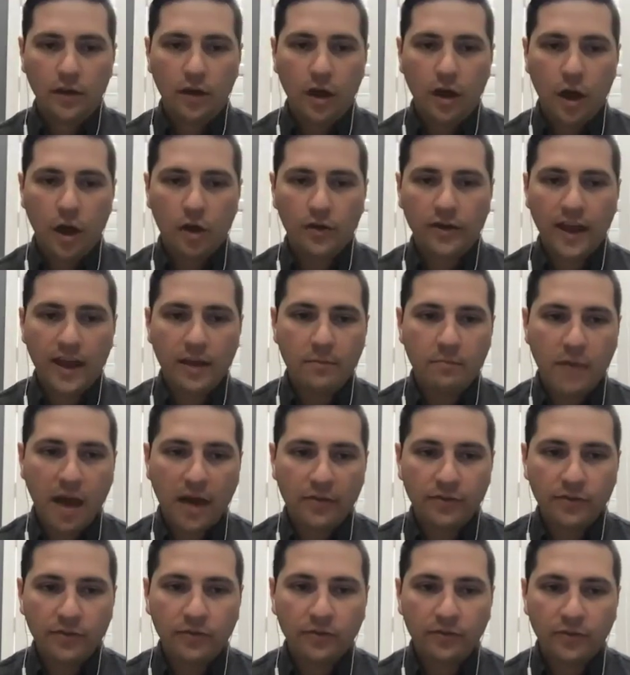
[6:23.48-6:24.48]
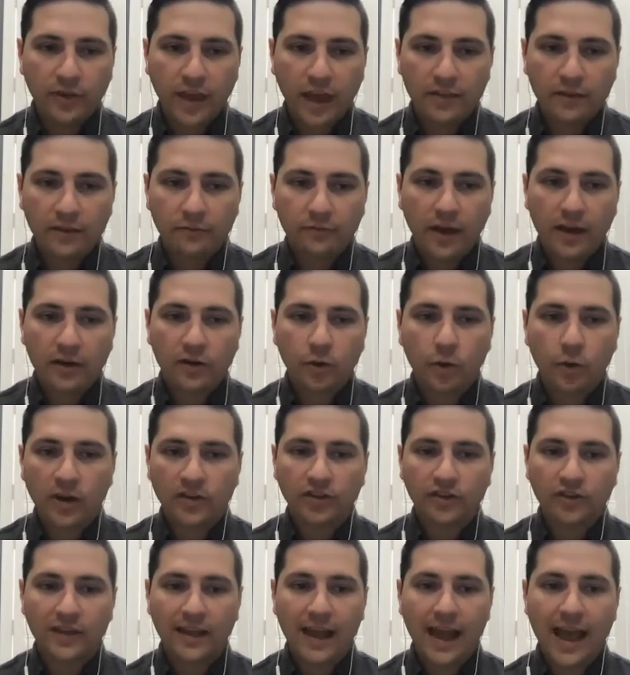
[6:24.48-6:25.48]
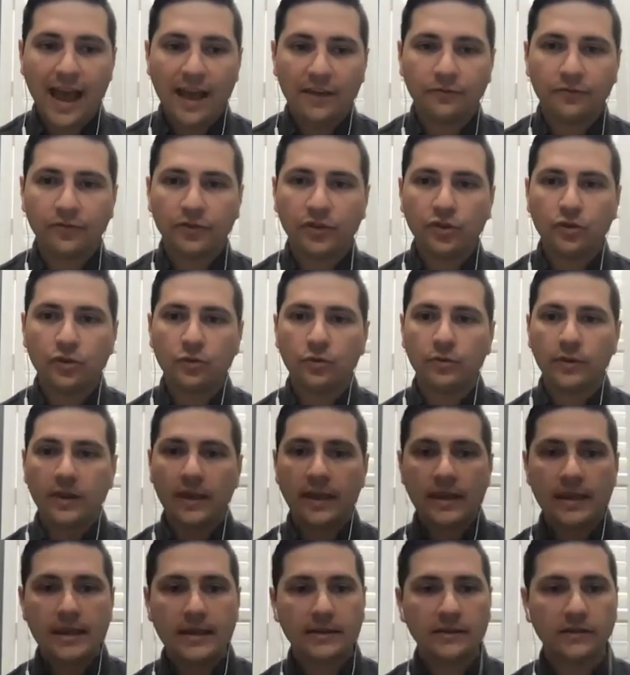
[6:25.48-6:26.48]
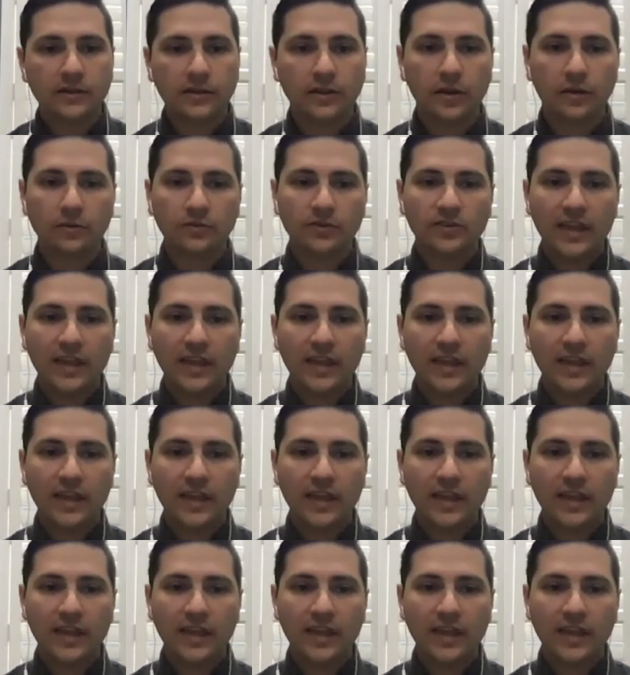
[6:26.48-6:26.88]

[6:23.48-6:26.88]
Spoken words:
Okay, Matthew, kind of the final question that I had for you is,